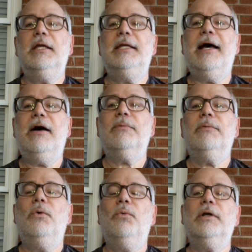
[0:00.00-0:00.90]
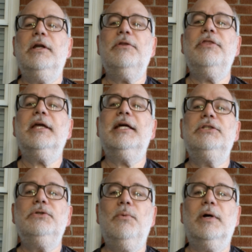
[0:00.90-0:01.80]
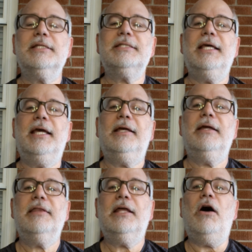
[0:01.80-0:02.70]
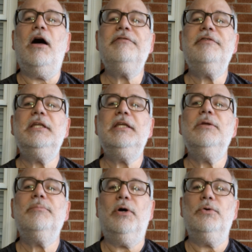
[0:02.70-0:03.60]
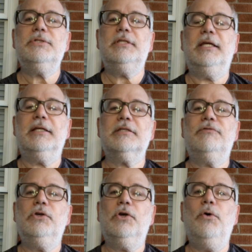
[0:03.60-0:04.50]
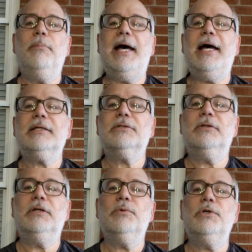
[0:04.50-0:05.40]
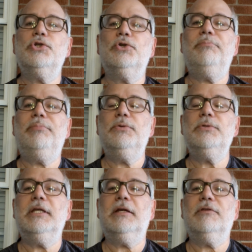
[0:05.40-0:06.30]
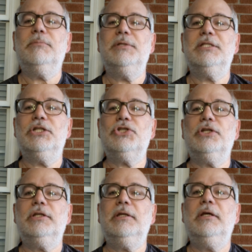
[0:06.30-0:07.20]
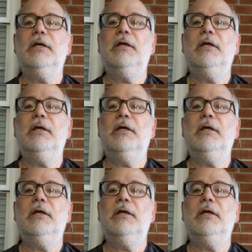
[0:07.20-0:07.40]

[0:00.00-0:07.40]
Now, one other thing I do want to say, that often in the postings, if you go back to the original posting of the position,